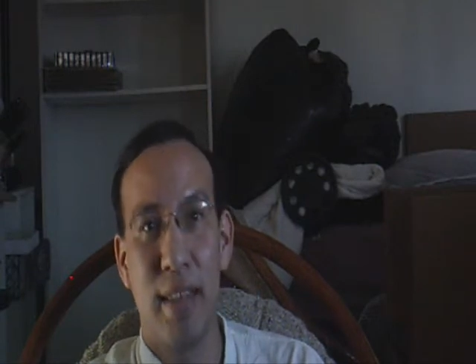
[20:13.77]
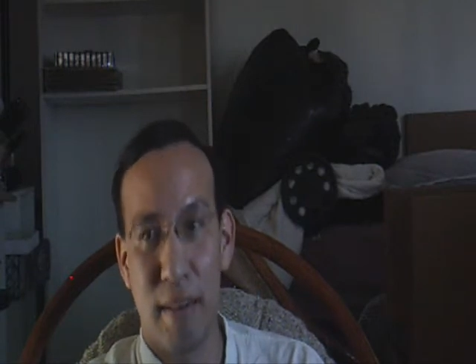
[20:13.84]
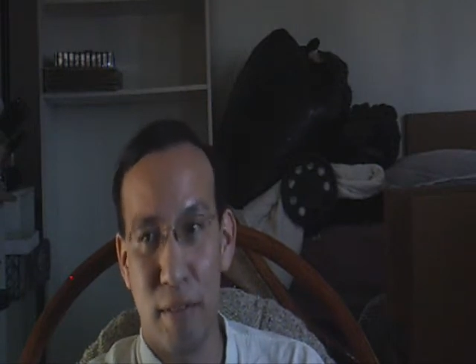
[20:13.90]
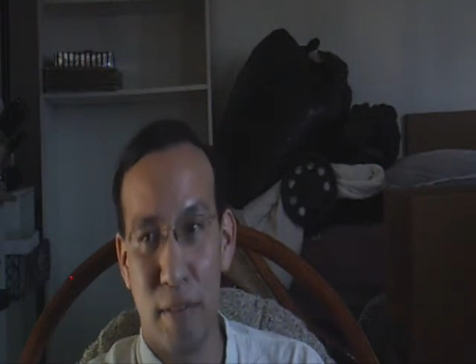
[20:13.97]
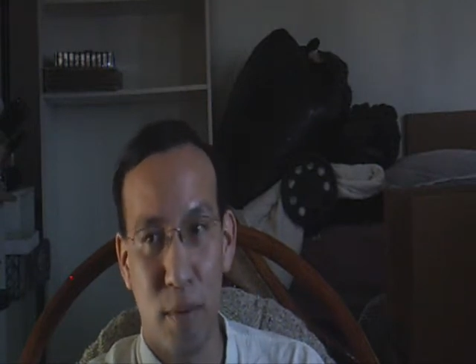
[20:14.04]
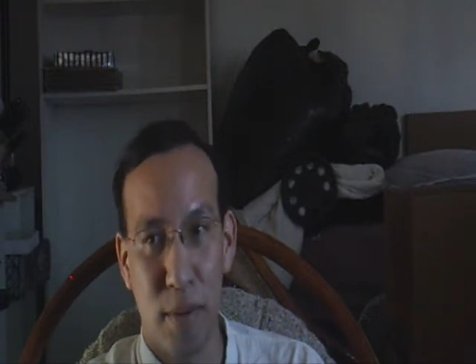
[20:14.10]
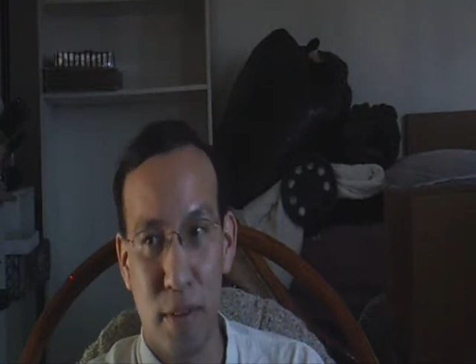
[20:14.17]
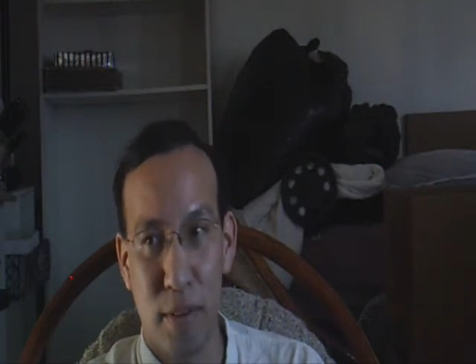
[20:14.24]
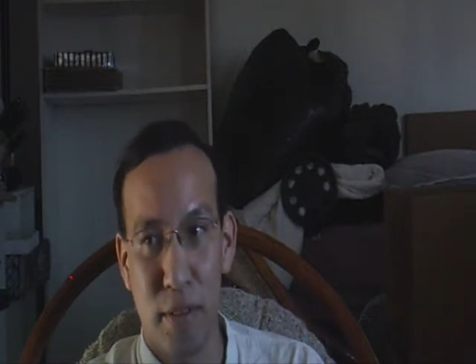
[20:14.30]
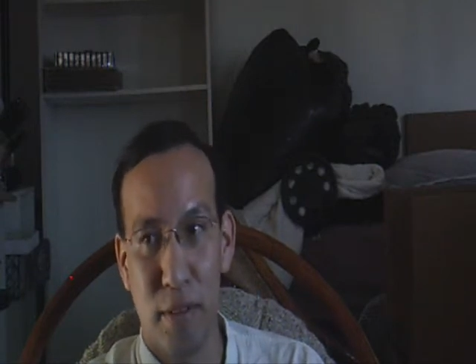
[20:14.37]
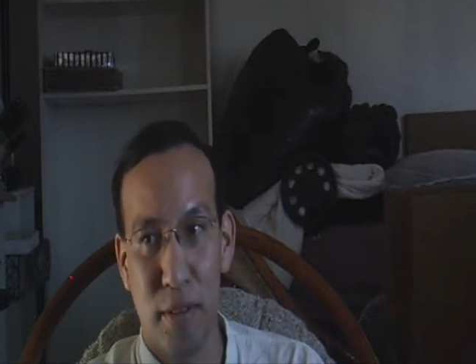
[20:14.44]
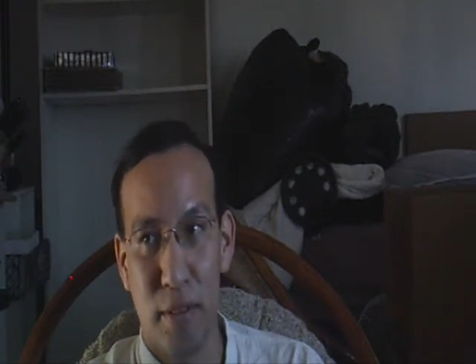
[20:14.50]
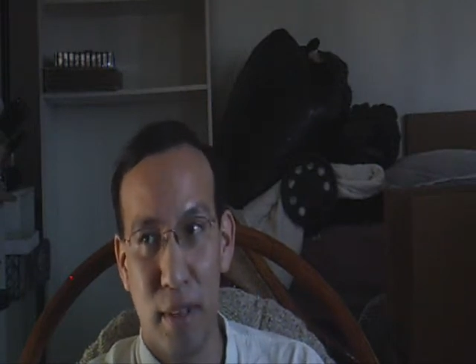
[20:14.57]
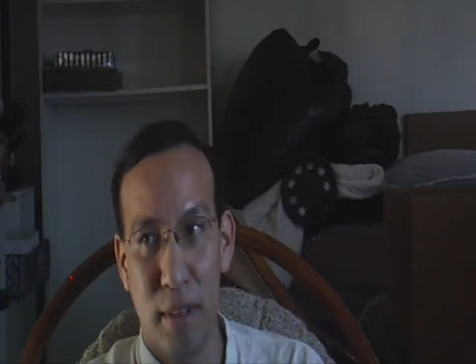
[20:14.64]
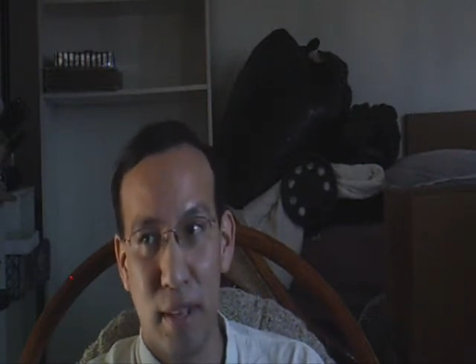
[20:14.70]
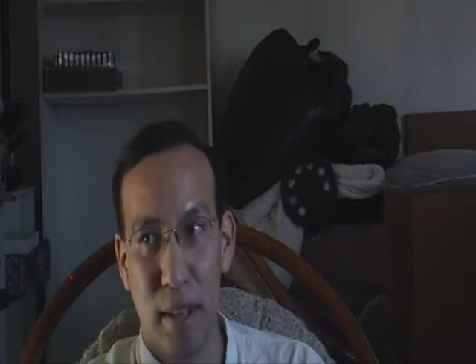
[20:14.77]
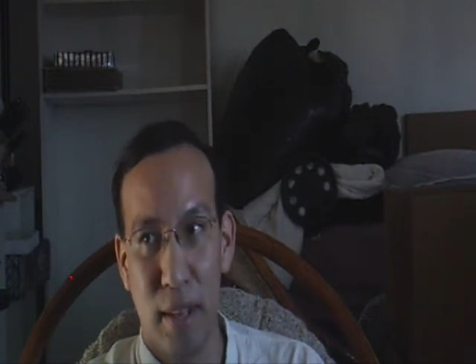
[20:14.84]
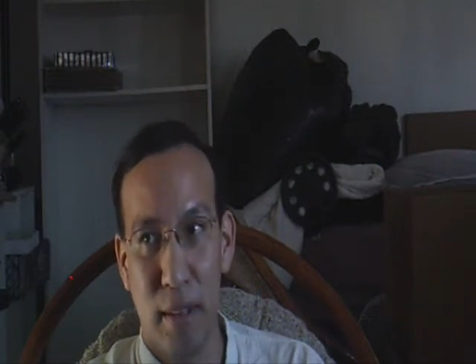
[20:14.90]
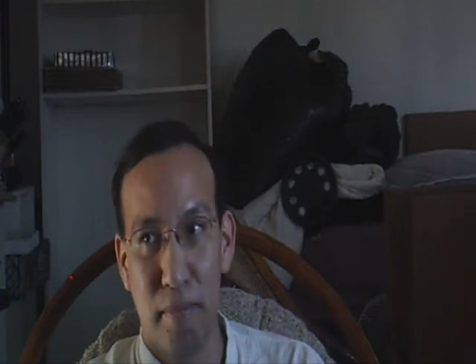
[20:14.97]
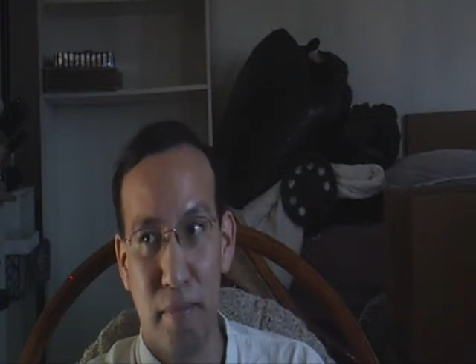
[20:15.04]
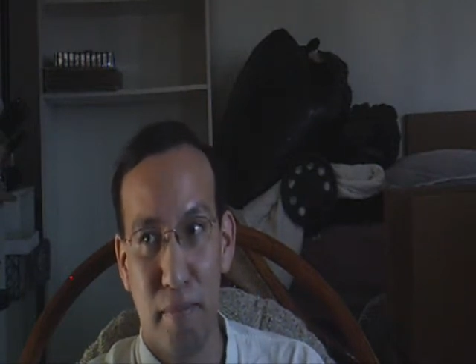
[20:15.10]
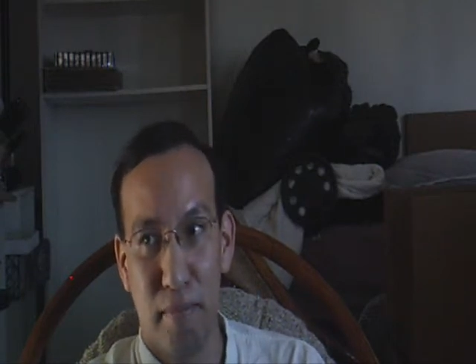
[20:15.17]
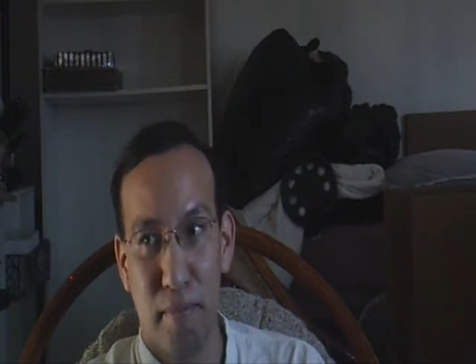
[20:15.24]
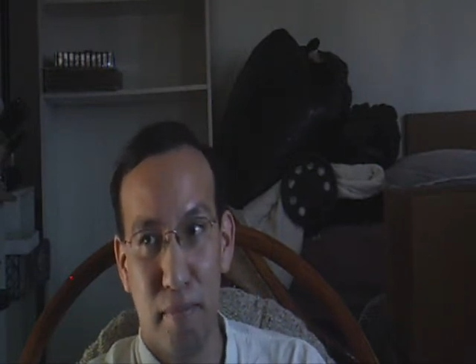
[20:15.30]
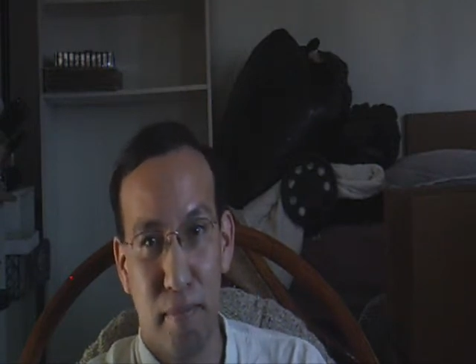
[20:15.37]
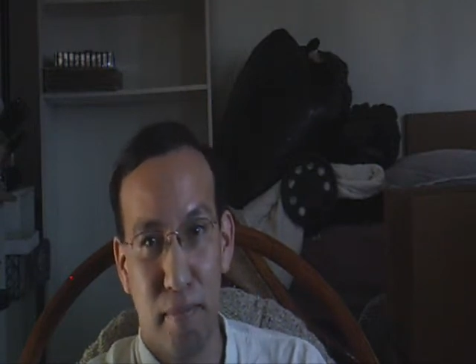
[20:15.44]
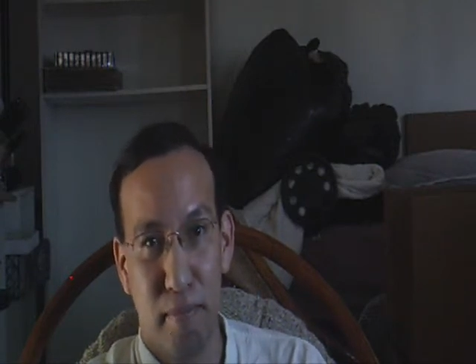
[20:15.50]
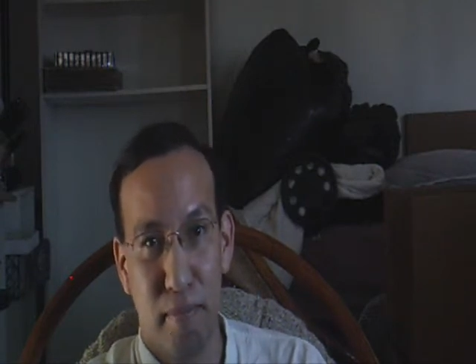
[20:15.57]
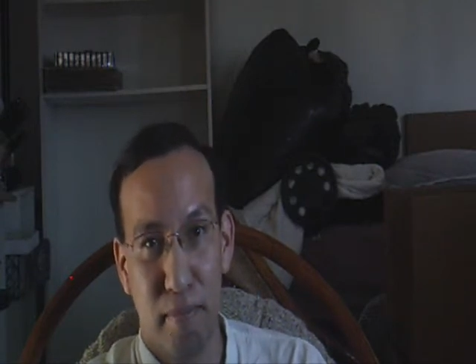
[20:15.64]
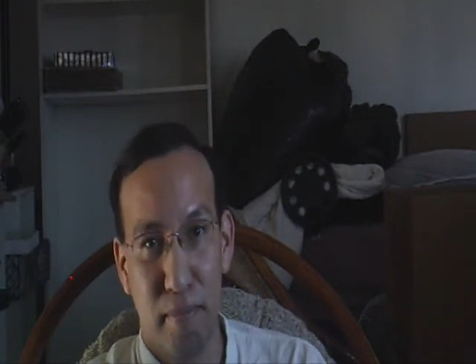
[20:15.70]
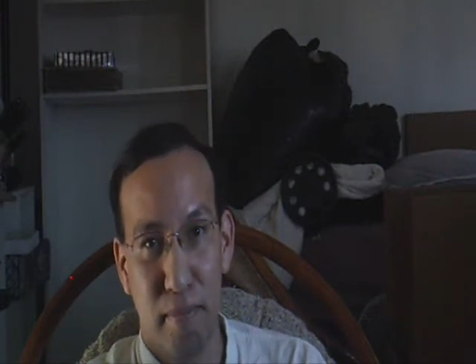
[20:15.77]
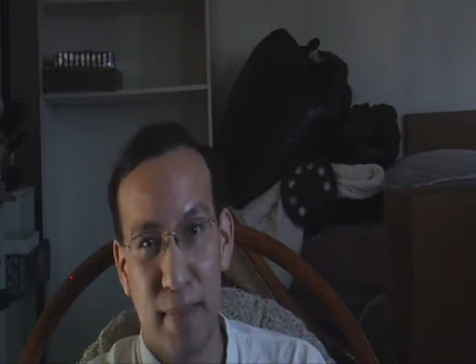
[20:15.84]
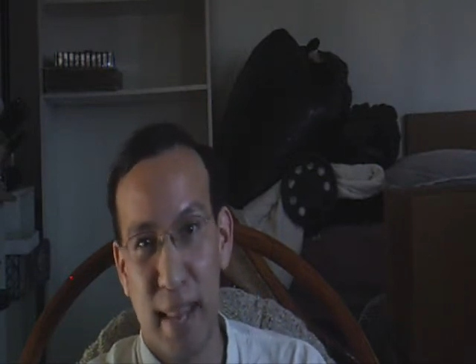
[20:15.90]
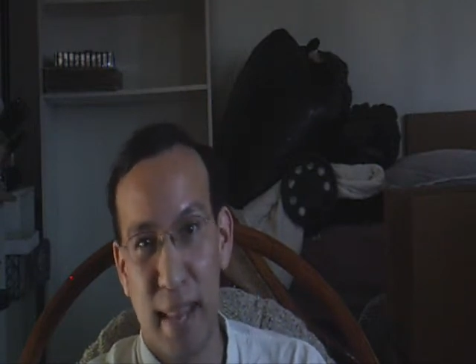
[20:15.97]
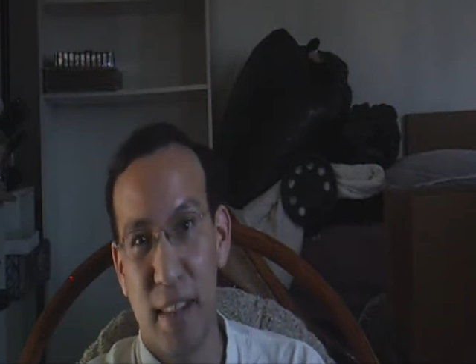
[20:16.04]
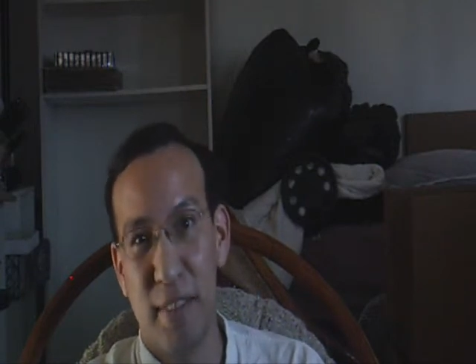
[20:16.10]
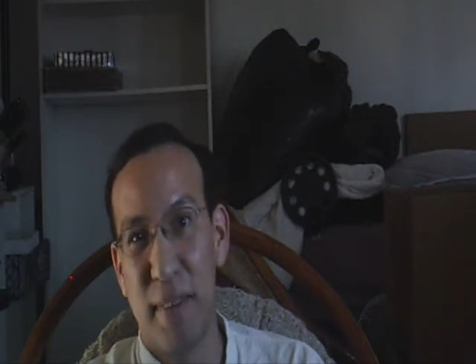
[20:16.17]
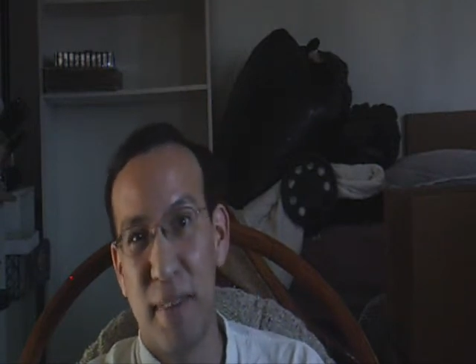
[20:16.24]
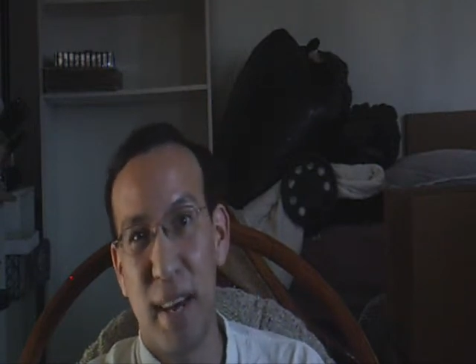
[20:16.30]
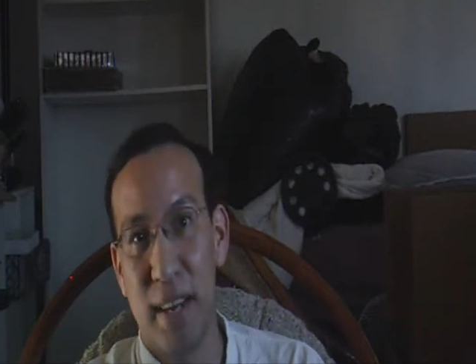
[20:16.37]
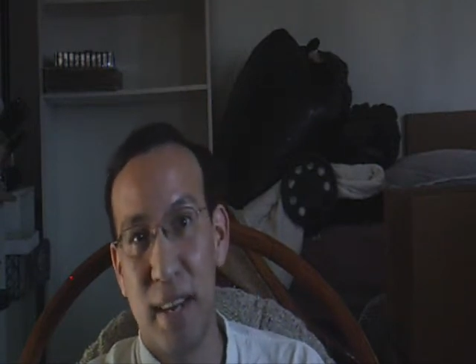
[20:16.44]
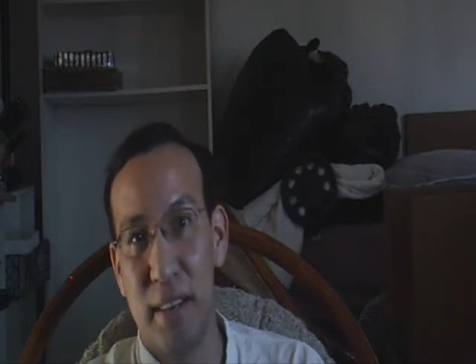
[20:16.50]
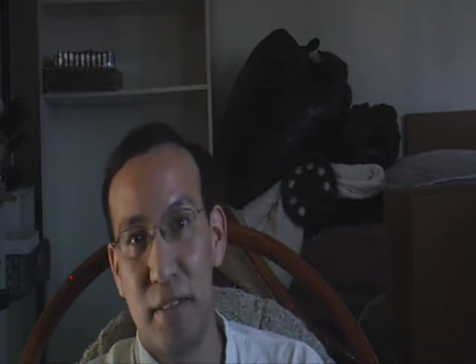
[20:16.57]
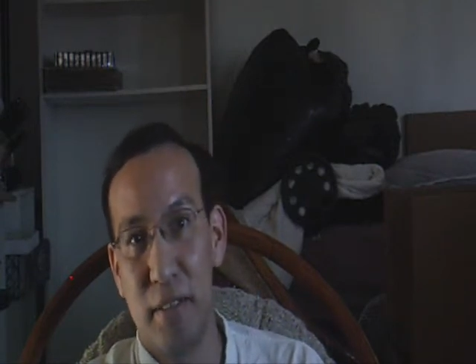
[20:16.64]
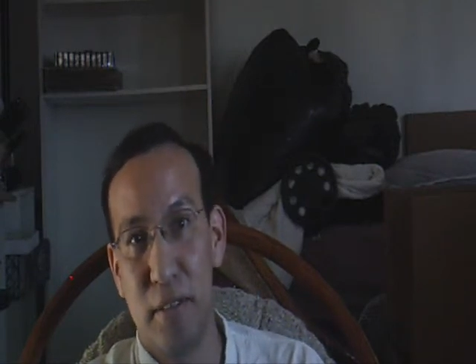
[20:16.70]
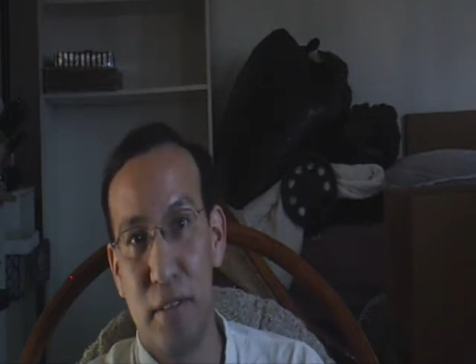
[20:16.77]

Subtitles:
everyone's satisfied